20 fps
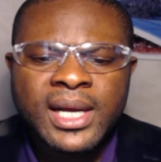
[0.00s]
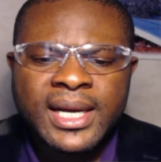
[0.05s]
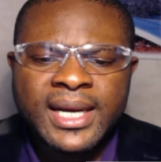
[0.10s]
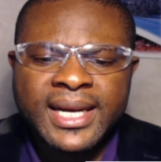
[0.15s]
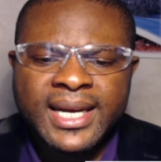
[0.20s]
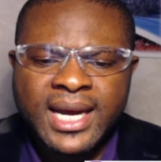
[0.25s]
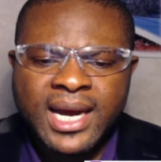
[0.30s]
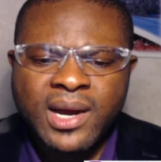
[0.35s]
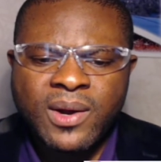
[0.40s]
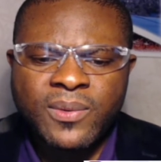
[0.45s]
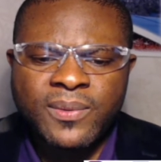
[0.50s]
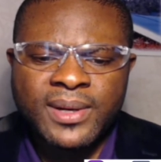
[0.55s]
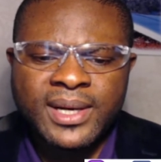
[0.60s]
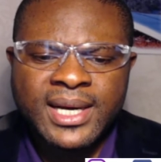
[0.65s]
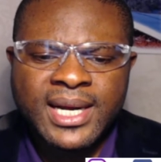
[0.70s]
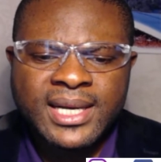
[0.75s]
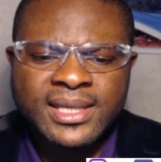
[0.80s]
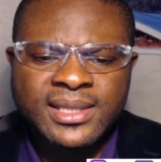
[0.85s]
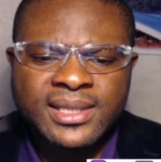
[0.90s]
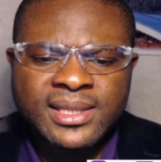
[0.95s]
now
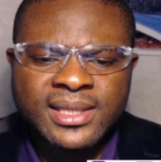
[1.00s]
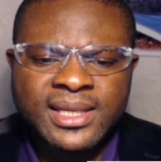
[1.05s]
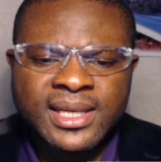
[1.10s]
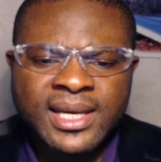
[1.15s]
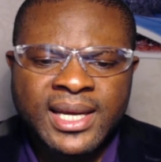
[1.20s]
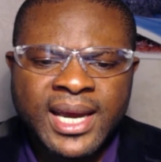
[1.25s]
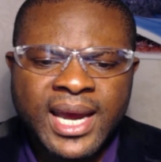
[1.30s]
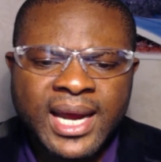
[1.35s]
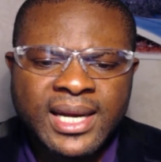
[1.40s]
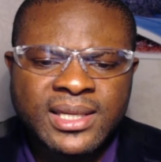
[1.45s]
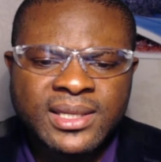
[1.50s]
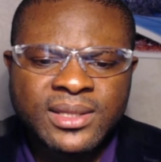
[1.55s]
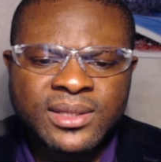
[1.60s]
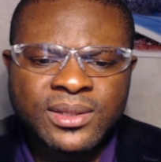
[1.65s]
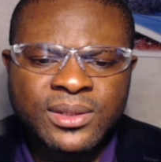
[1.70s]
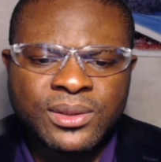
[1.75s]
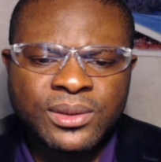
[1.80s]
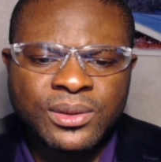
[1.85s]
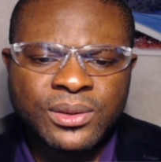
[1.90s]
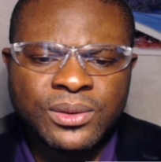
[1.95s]
let's get
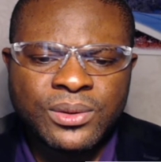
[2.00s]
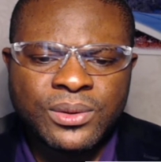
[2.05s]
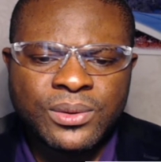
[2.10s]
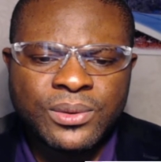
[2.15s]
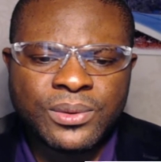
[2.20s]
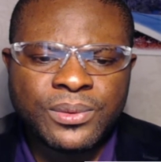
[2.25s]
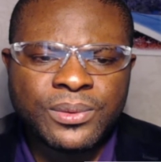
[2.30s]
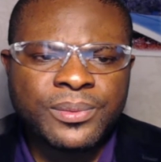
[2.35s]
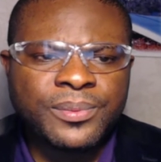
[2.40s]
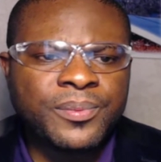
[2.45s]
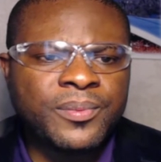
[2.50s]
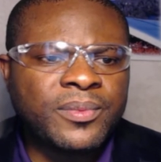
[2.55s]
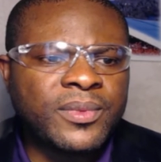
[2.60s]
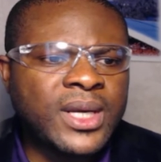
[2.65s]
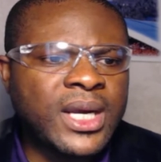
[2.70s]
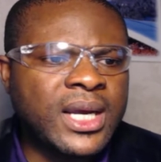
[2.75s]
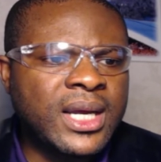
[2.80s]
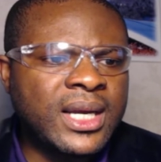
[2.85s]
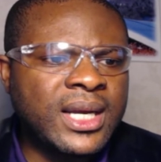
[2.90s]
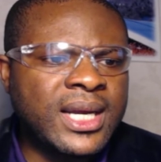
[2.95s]
to
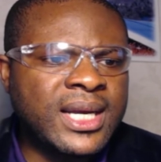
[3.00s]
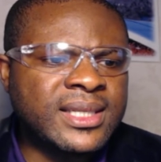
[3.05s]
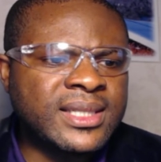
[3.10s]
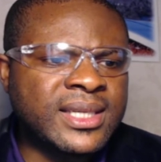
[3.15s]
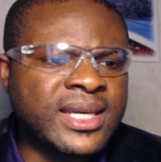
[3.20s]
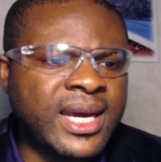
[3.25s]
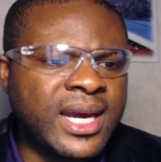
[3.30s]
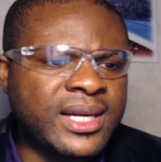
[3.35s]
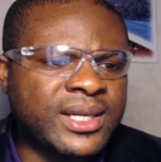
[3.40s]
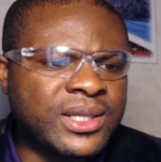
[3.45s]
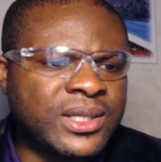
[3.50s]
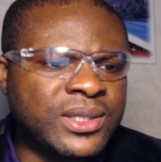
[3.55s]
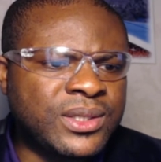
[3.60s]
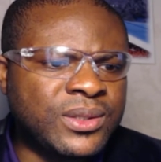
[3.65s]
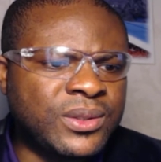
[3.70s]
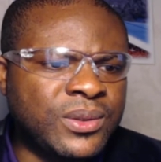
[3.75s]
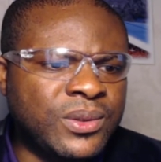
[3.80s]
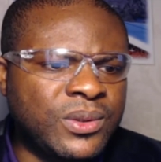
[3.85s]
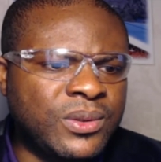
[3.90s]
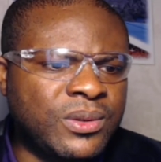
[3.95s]
let's get
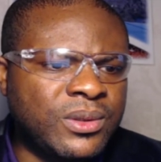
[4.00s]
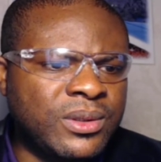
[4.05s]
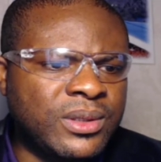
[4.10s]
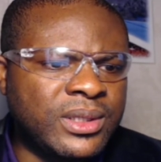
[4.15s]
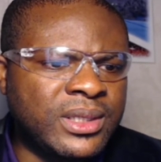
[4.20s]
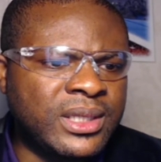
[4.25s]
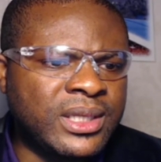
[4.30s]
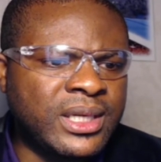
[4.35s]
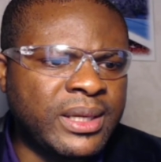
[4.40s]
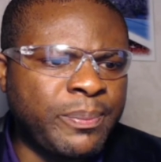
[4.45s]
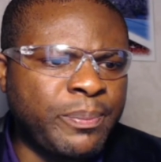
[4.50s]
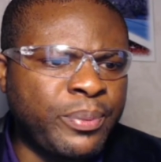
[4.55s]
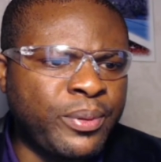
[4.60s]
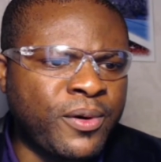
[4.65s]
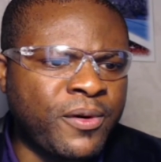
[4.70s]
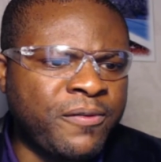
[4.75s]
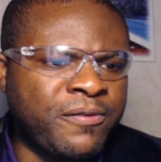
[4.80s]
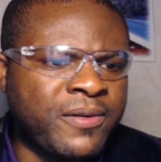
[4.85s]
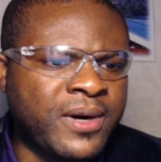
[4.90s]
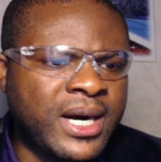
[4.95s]
to the
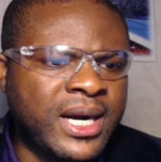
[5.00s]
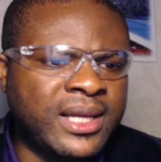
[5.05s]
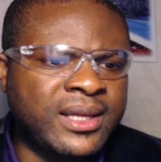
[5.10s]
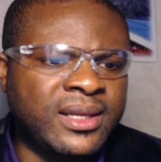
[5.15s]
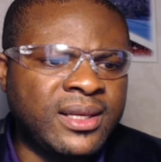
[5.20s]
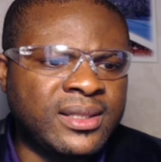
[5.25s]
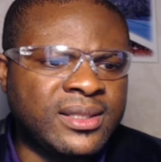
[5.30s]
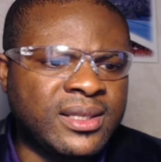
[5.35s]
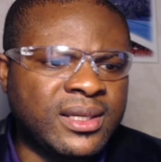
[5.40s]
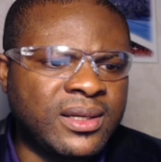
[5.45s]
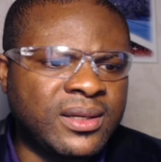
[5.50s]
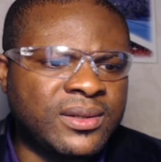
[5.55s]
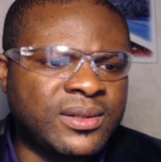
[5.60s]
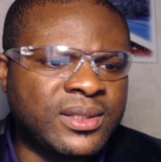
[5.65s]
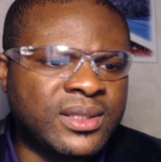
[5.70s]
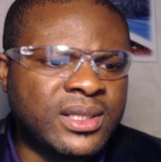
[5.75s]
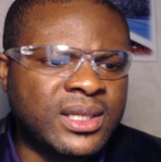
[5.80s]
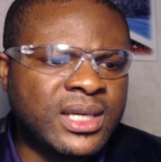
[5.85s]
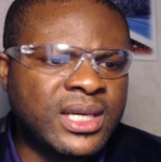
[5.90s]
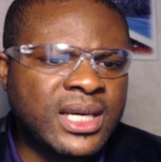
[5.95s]
profile
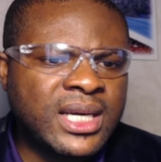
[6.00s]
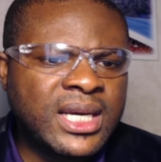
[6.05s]
details.